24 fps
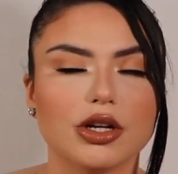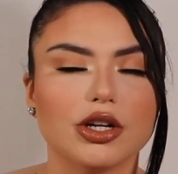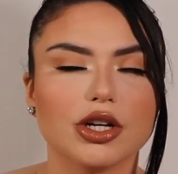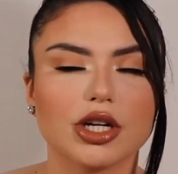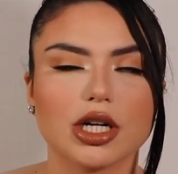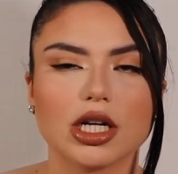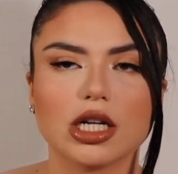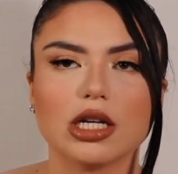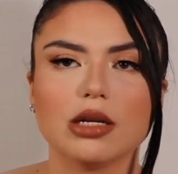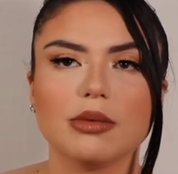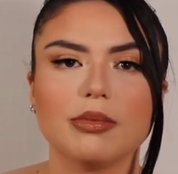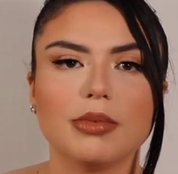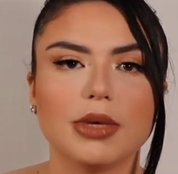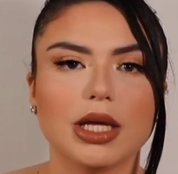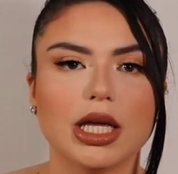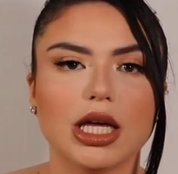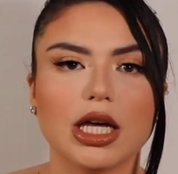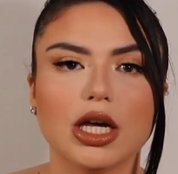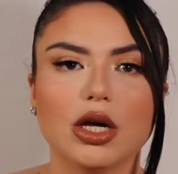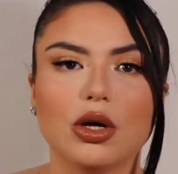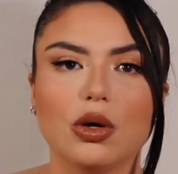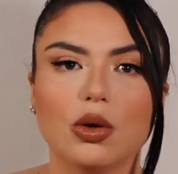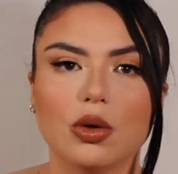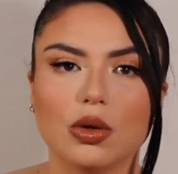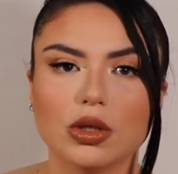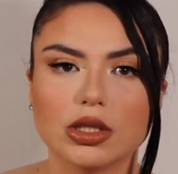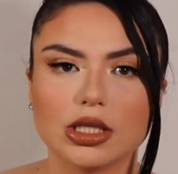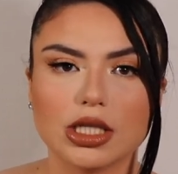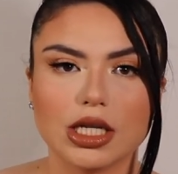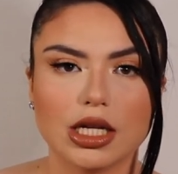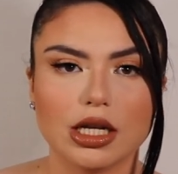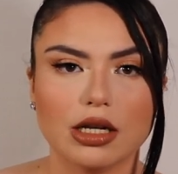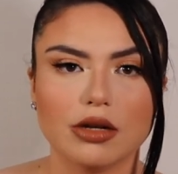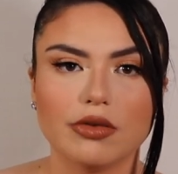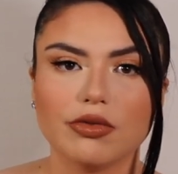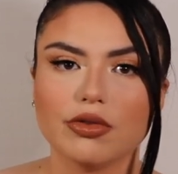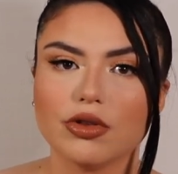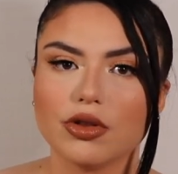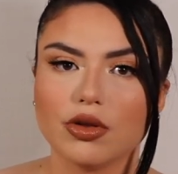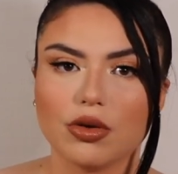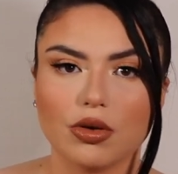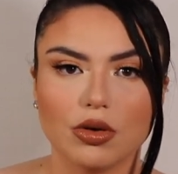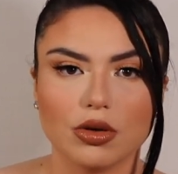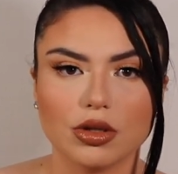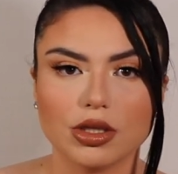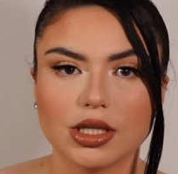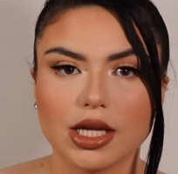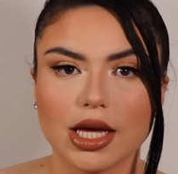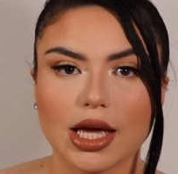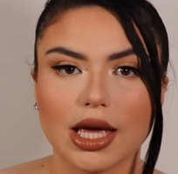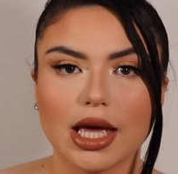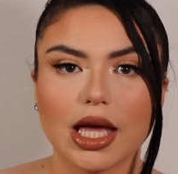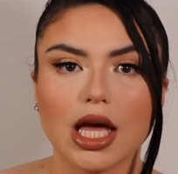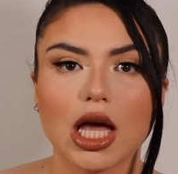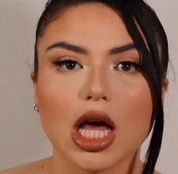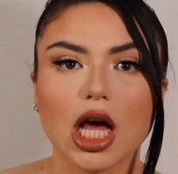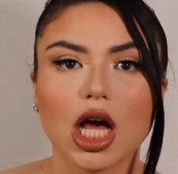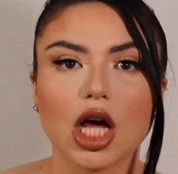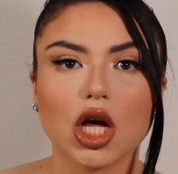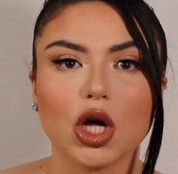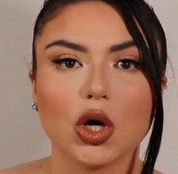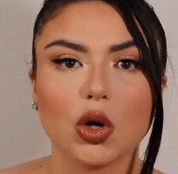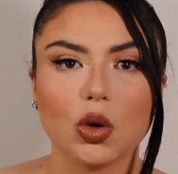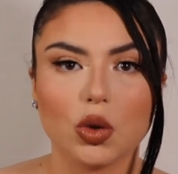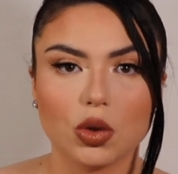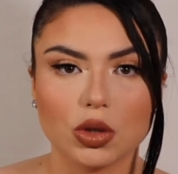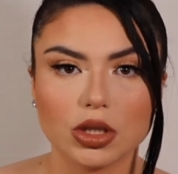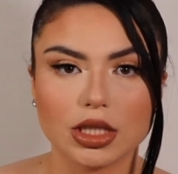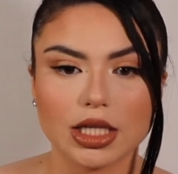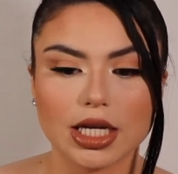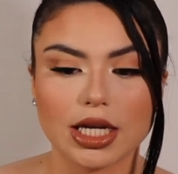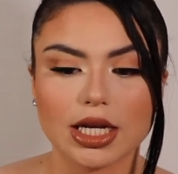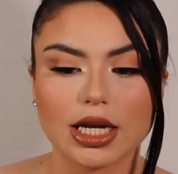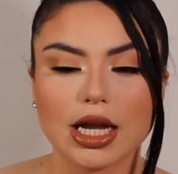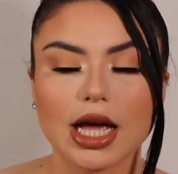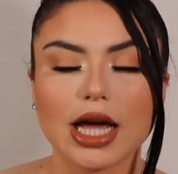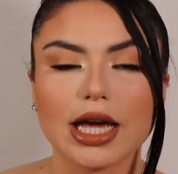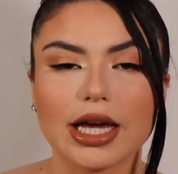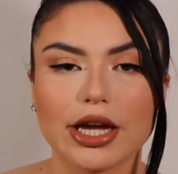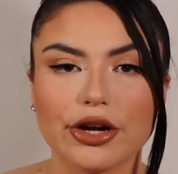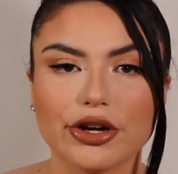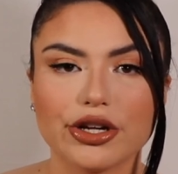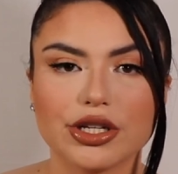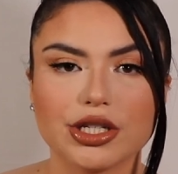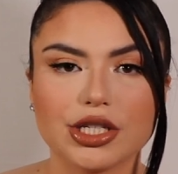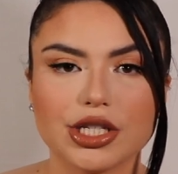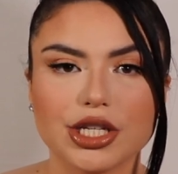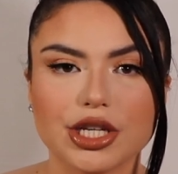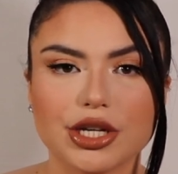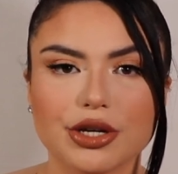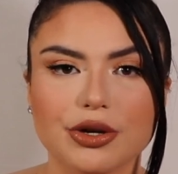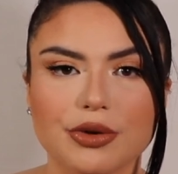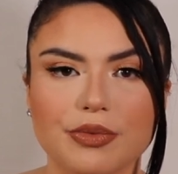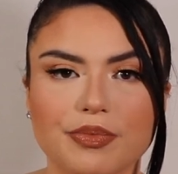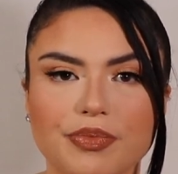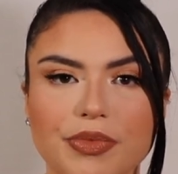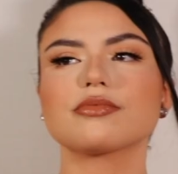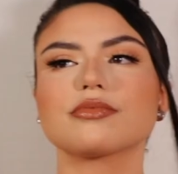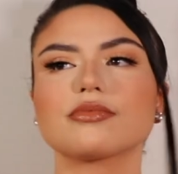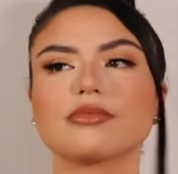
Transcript: You're gonna be golden for the whole day. Golden, I guarantee you.